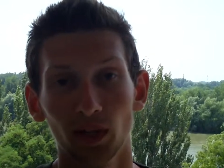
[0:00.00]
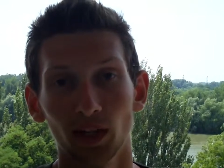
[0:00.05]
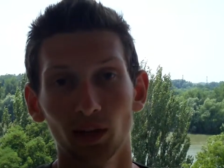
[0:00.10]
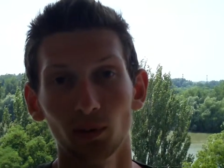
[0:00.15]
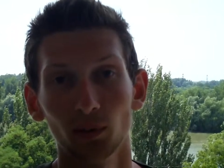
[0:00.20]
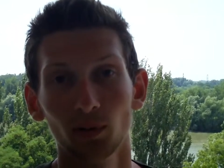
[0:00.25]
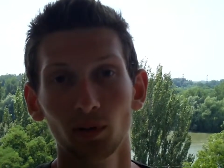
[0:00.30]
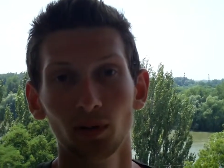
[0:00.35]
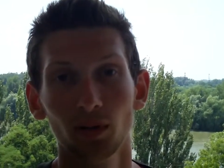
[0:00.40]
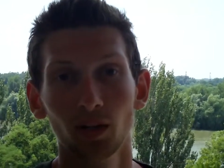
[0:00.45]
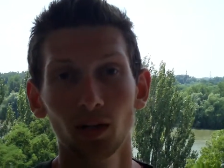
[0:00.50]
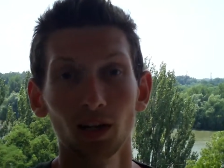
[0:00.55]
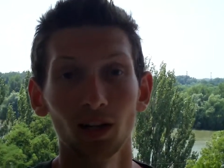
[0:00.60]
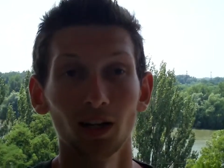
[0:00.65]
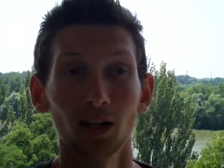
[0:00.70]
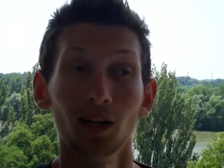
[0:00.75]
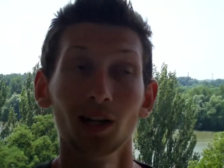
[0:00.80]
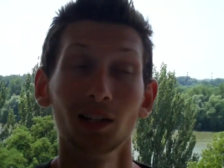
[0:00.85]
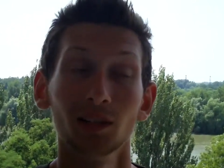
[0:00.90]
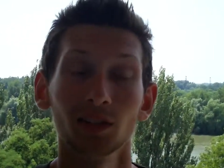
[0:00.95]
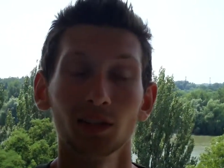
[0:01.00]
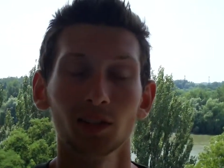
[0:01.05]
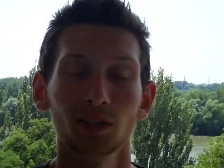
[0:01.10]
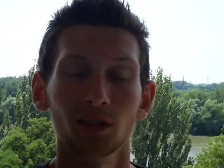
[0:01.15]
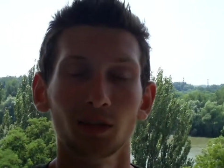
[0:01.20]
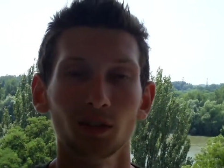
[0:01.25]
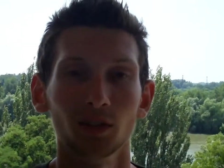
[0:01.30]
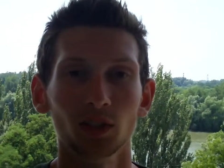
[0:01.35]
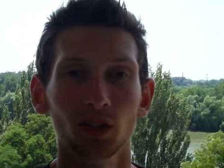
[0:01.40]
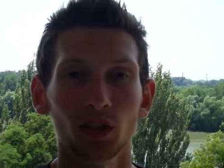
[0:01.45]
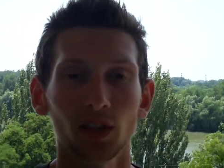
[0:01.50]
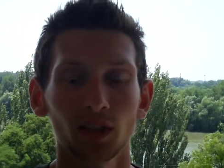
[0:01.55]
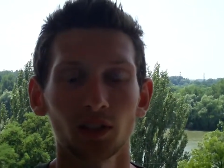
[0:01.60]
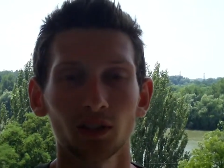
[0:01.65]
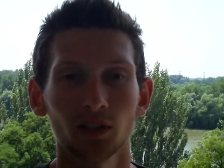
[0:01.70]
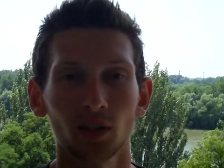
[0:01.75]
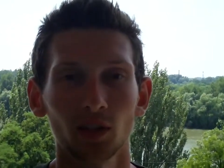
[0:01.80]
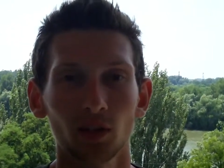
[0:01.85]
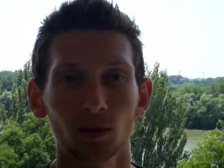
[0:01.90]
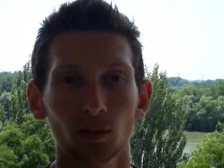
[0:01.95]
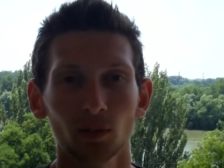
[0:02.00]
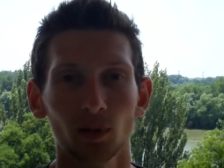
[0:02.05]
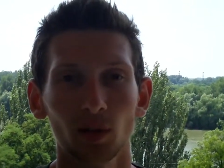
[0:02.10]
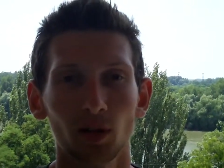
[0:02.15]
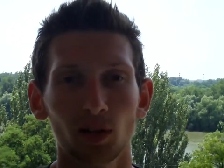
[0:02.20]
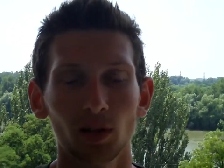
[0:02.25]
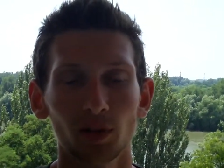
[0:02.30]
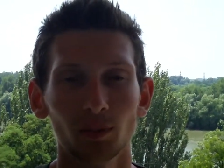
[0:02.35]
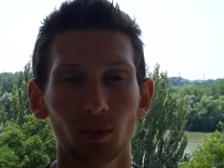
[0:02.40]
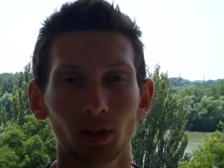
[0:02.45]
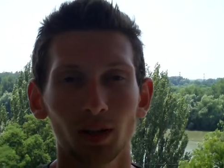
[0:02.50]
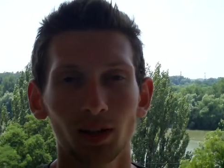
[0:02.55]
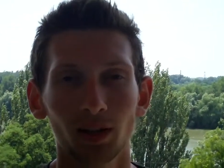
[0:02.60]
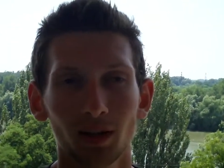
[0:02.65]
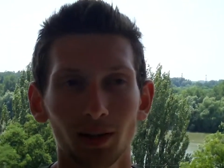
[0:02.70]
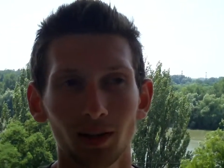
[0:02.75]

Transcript: now. It's actually the Dniester behind me.